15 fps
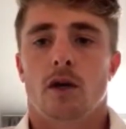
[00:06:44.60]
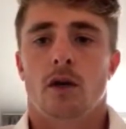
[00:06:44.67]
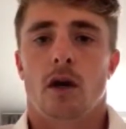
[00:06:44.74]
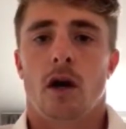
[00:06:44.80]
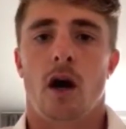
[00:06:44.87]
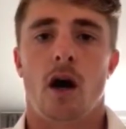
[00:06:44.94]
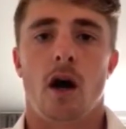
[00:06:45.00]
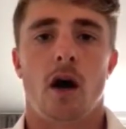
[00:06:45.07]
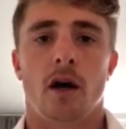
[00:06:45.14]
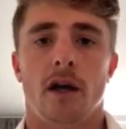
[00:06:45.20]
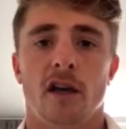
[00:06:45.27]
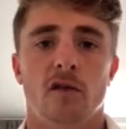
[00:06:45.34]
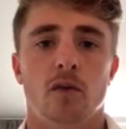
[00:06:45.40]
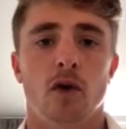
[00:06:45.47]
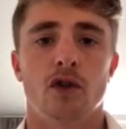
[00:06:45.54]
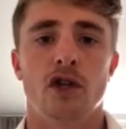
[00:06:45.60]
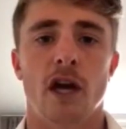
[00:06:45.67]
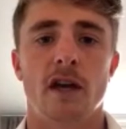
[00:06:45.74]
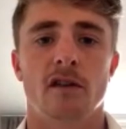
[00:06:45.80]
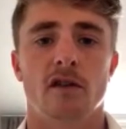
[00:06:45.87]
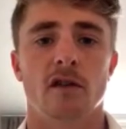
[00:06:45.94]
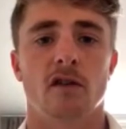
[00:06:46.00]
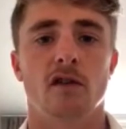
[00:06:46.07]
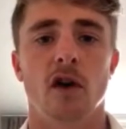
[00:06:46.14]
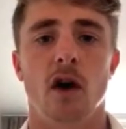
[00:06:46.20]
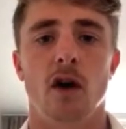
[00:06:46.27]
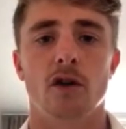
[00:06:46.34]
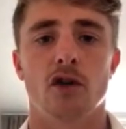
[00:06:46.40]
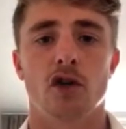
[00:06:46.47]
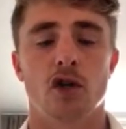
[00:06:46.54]
I guess what Jason
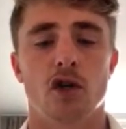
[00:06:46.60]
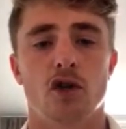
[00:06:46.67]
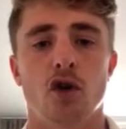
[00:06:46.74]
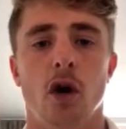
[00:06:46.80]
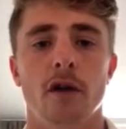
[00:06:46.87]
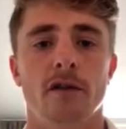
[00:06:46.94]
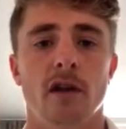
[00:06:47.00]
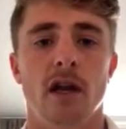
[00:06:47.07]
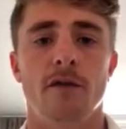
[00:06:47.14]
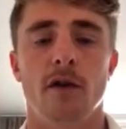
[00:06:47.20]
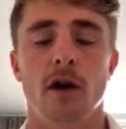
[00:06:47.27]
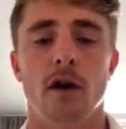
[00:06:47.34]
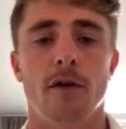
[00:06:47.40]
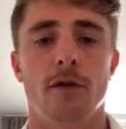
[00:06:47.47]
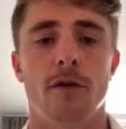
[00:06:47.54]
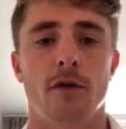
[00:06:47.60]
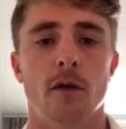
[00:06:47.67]
Sarge try and deliver